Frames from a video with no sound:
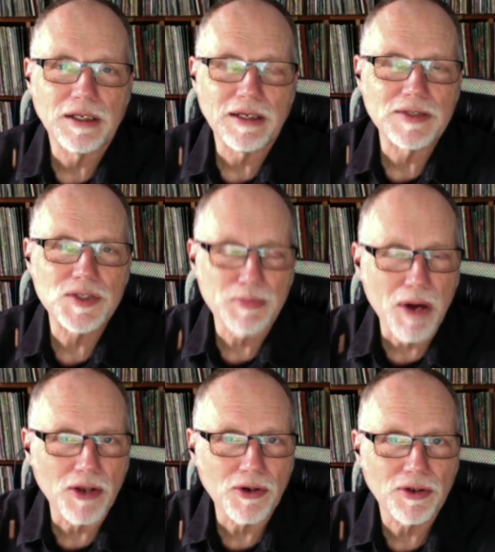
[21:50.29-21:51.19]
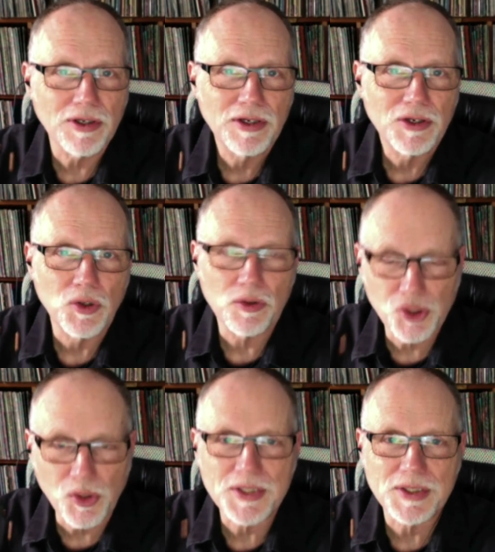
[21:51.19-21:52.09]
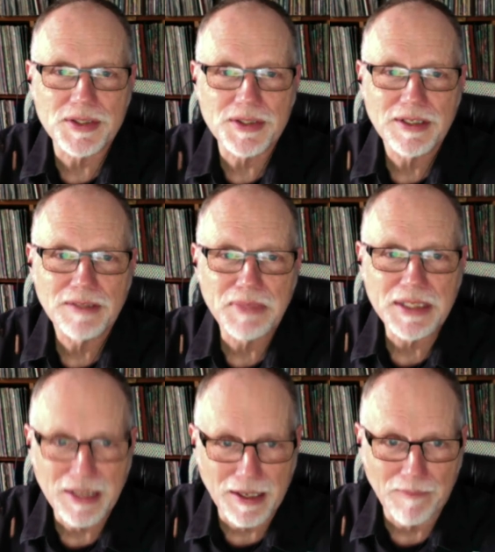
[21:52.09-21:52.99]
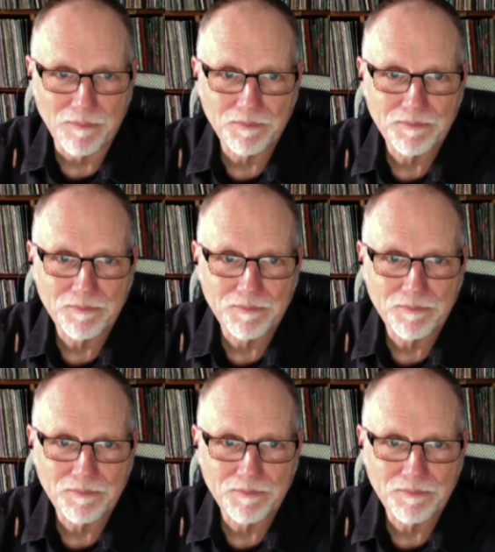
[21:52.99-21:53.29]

and smaller your choices become.